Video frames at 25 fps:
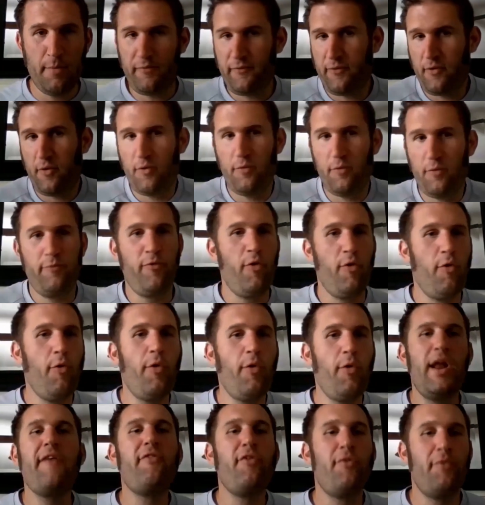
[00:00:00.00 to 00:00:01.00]
For
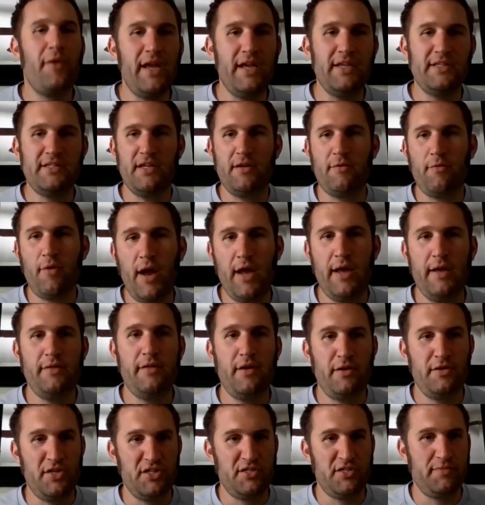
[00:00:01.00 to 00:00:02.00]
whatever reason, right?
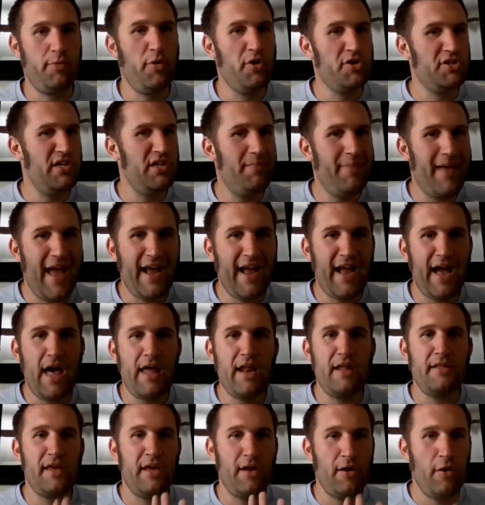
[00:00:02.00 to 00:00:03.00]
They're just pushing back on
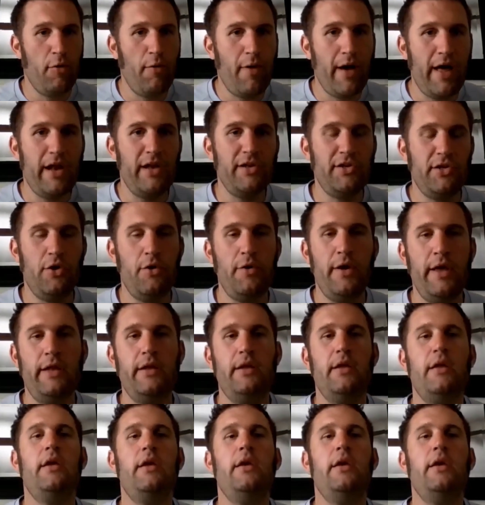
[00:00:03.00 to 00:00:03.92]
it. They don't want to do it.